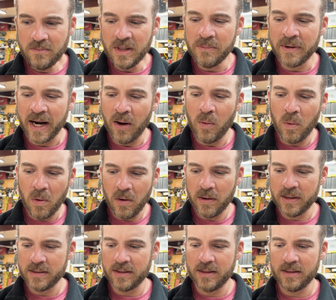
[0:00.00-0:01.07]
But I
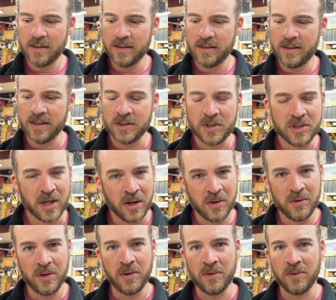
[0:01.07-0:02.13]
want to show
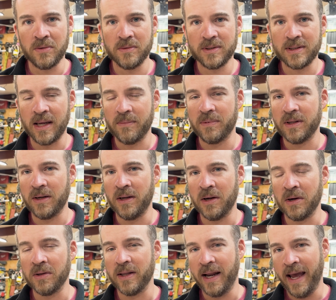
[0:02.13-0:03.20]
you something
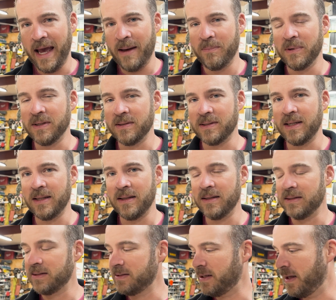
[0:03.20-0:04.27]
here that happens in
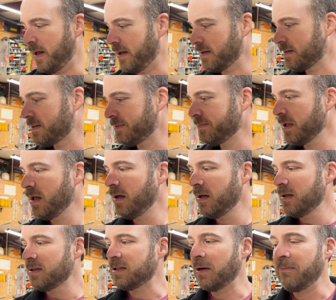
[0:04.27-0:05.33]
this text.
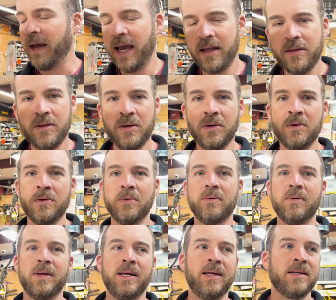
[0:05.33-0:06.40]
So Matthew
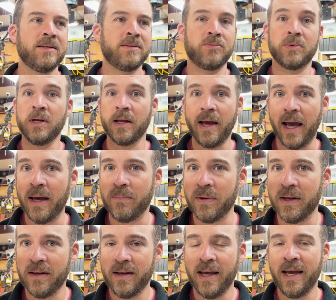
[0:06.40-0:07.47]
is really
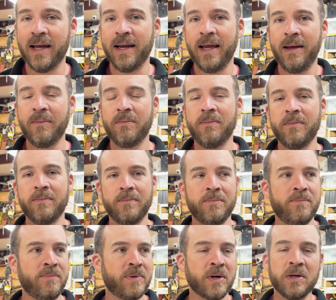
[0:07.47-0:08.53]
happy, and he
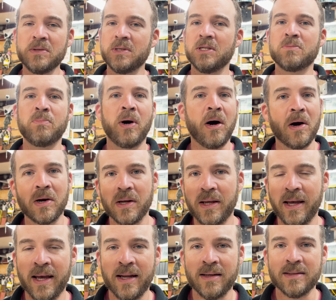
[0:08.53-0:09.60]
throws this
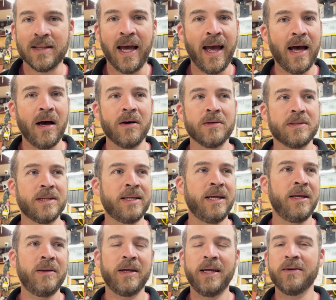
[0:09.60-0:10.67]
party at his house, and
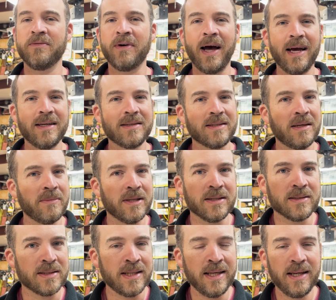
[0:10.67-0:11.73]
he invites some of the
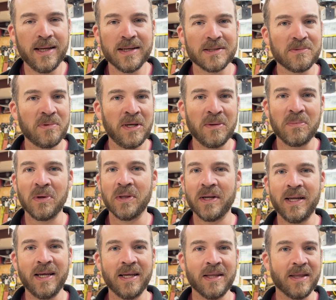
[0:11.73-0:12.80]
seediest people
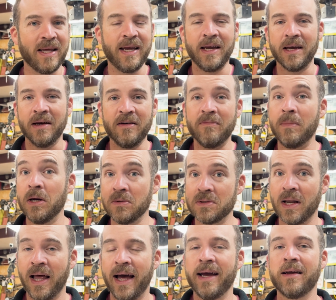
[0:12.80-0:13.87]
that he can think of,
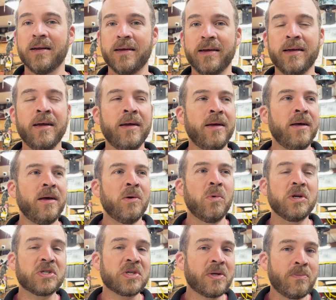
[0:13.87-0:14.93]
most likely,
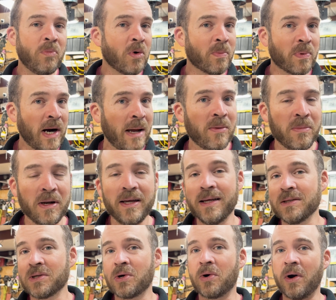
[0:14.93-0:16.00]
which were probably
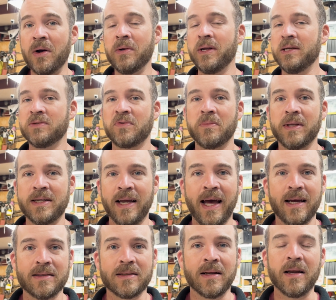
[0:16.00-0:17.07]
his cronies from the
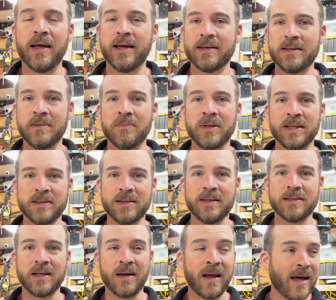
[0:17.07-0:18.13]
tax collecting
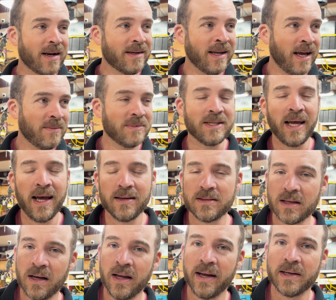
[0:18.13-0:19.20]
business. A lot of times tax
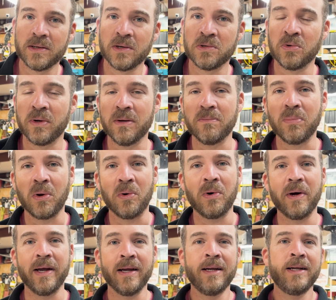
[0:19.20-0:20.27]
collectors would
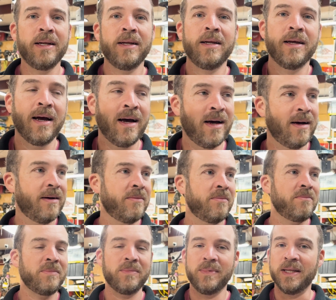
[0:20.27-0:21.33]
employ
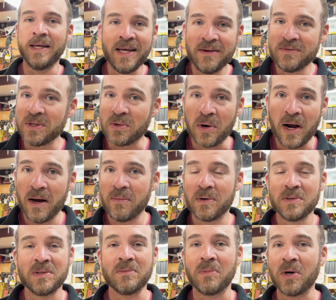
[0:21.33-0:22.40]
thieves and
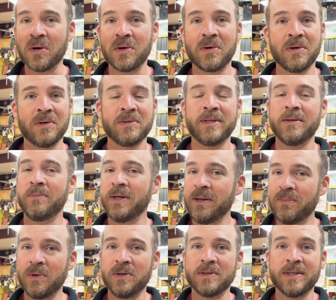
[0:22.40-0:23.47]
robbers and murderers and
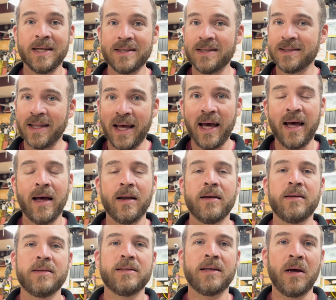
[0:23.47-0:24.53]
people such as
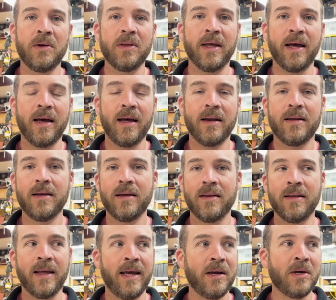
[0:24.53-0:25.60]
that so that
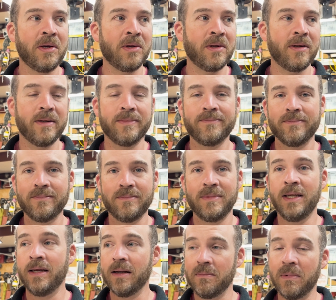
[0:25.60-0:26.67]
they could
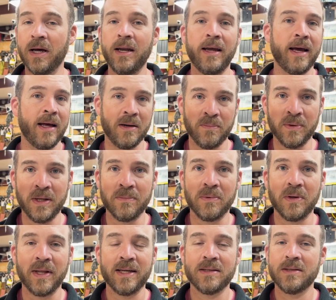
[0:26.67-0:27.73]
get money out of
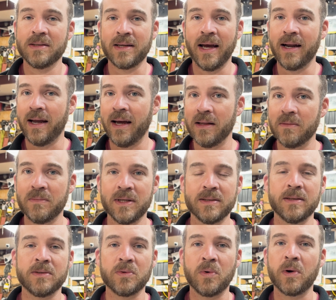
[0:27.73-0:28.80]
people. That's just kind of how the
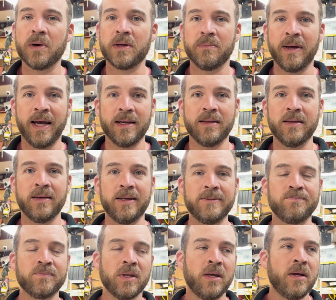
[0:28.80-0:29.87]
business worked back then.